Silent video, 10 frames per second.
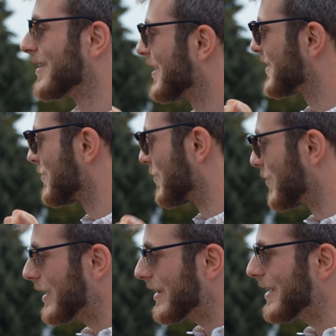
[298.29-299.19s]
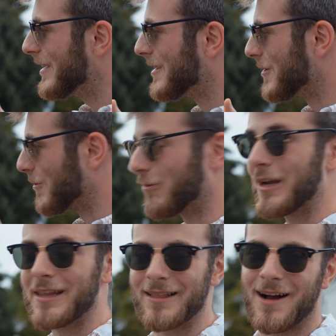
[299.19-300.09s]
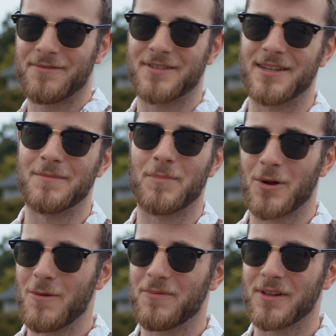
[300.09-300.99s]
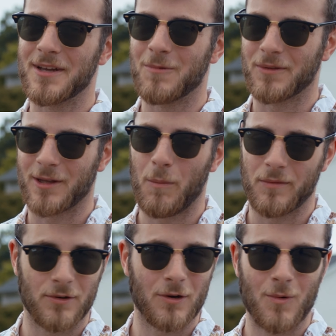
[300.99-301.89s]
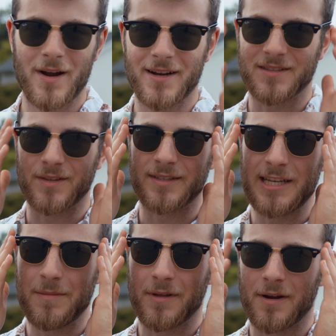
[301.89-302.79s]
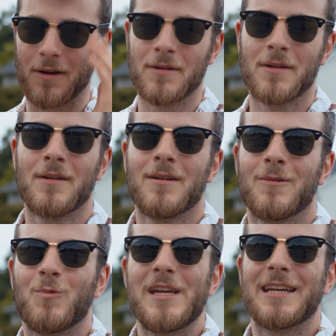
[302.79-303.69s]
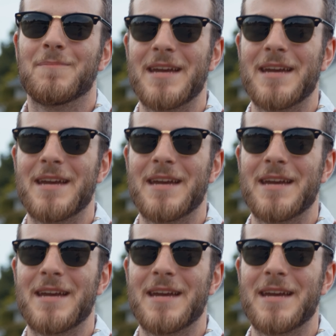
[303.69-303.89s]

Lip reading: It's really, really lofty, but hopefully with the help of Eurowise and the team there, we can